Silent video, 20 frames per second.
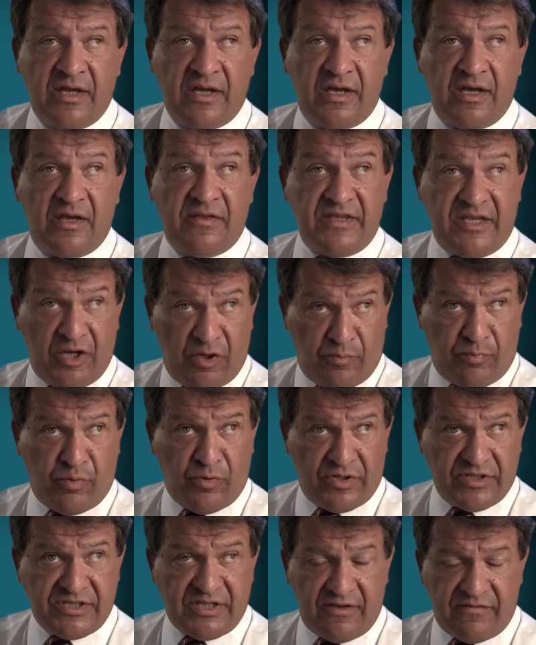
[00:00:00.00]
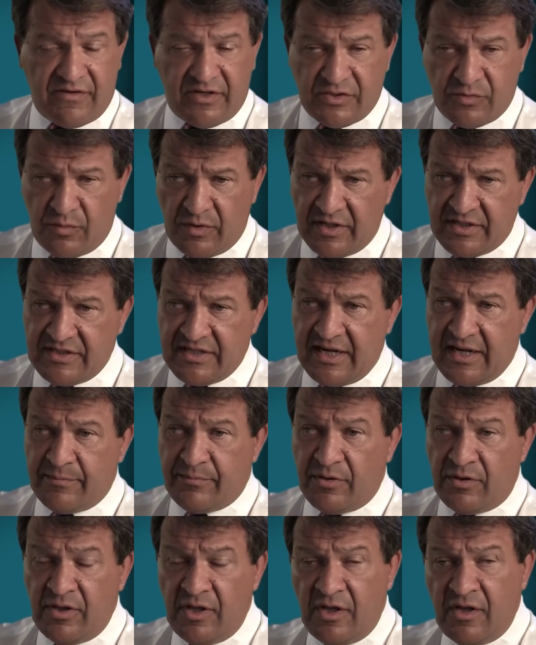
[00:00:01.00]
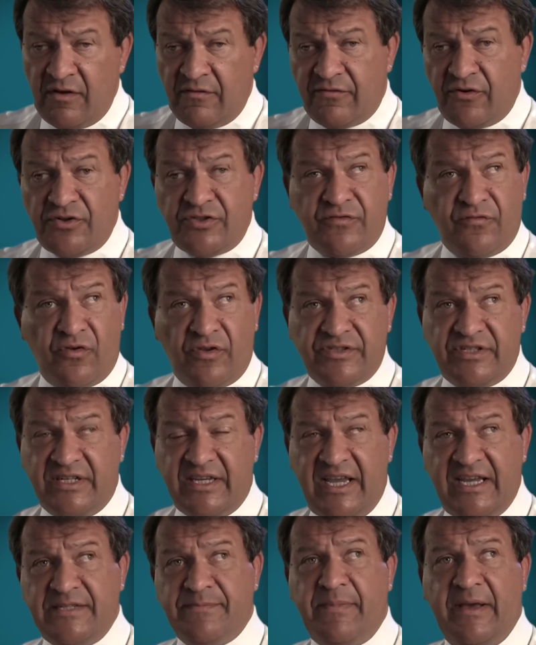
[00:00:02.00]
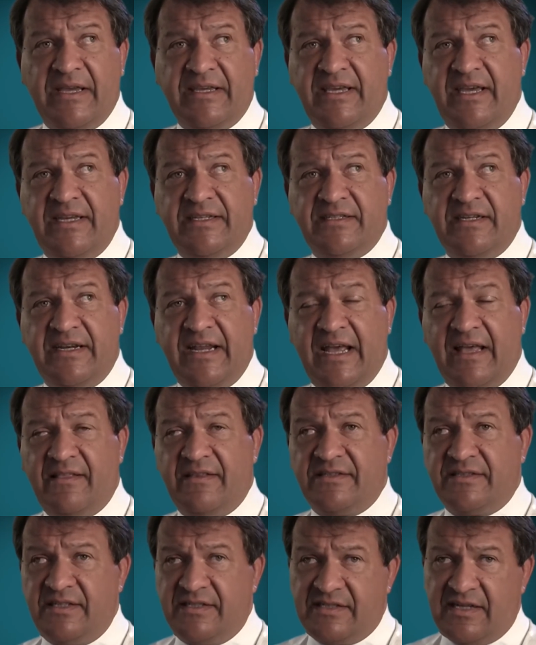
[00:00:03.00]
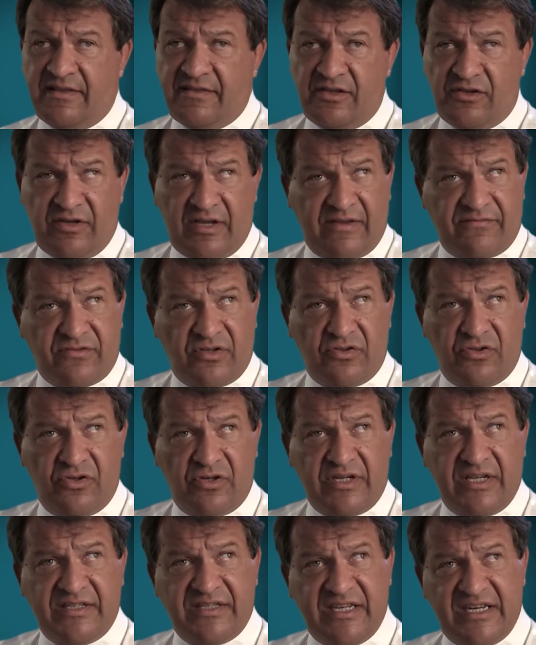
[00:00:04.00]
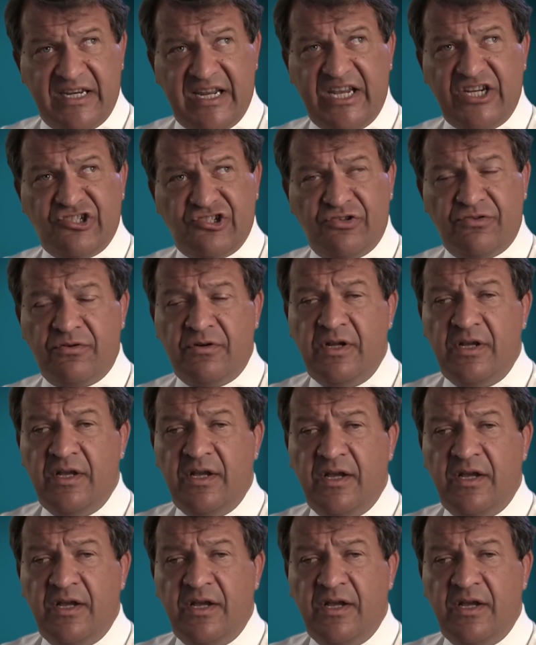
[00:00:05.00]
The airport is given as one example. First of all, it's a case-by-case analysis. I think you have to look at the nature